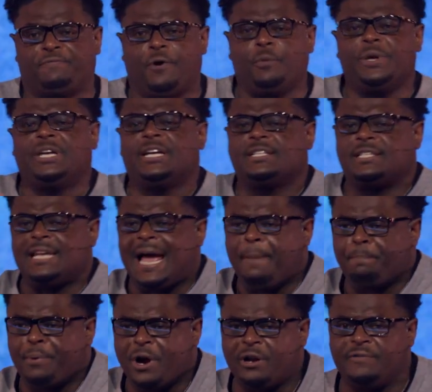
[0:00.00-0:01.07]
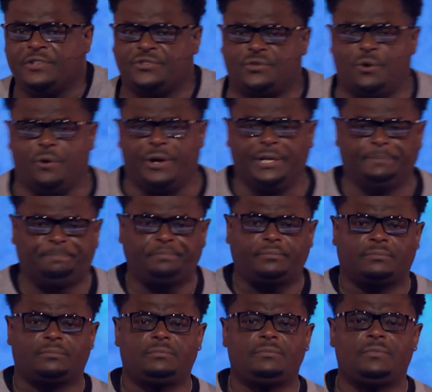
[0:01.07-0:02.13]
before we get to that part of the story,
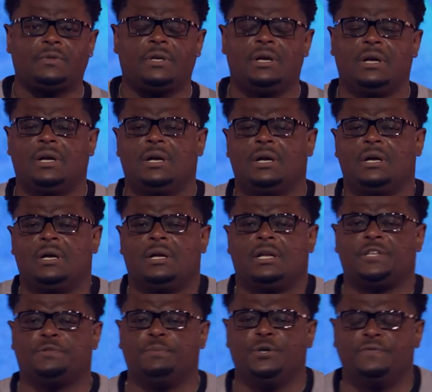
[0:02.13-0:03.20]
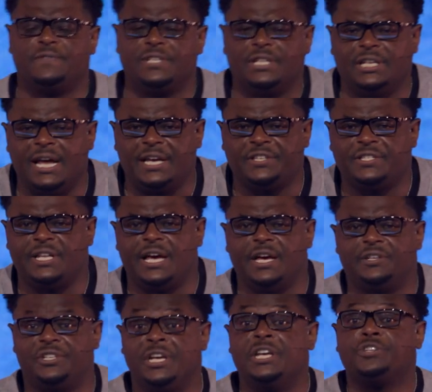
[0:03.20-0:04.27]
let's move to the next
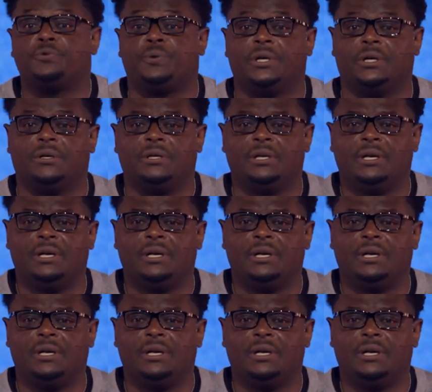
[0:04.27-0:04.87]
stage, Israel.